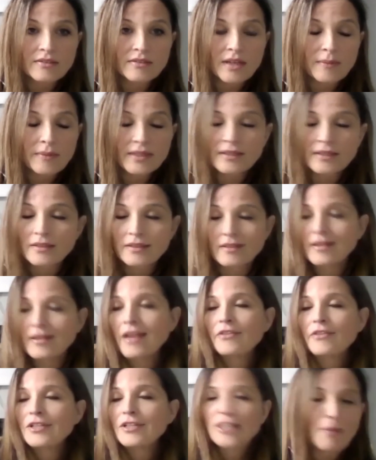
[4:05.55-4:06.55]
I mean,
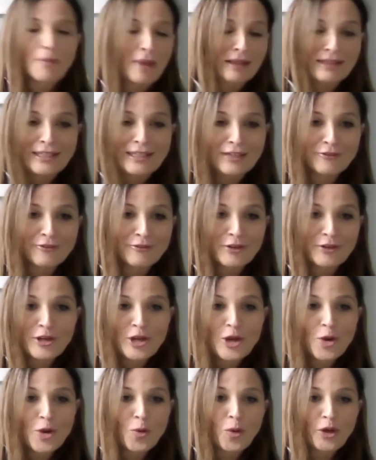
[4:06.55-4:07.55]
every time I leave
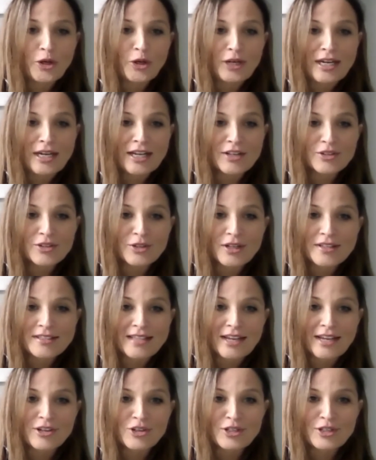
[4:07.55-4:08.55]
one of your hands-on
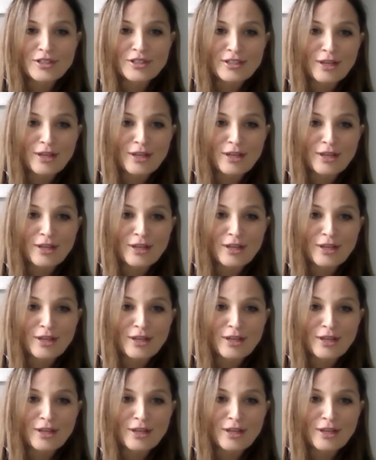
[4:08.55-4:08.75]
sessions,